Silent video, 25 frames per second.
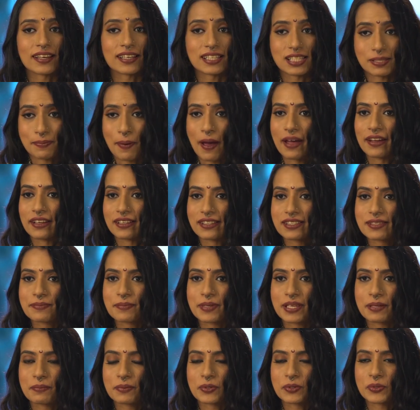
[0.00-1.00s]

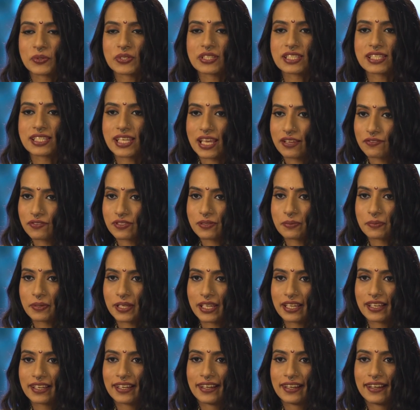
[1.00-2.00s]
inspires me, beauty saves
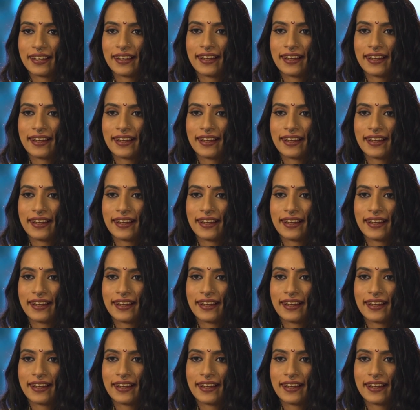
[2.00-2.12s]
me.